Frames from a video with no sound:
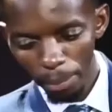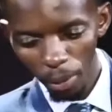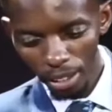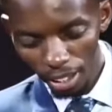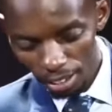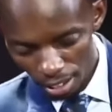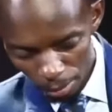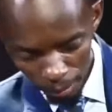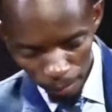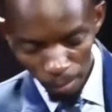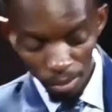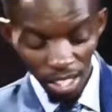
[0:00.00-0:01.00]
li post akasema.
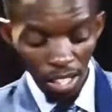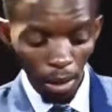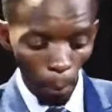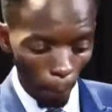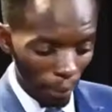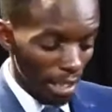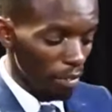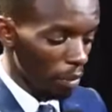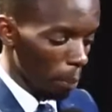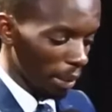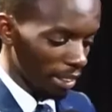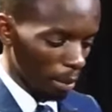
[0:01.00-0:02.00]
Pray
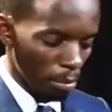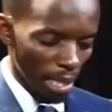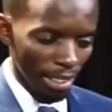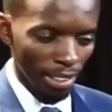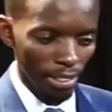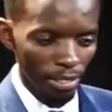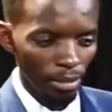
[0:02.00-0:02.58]
for Pastor Brenda.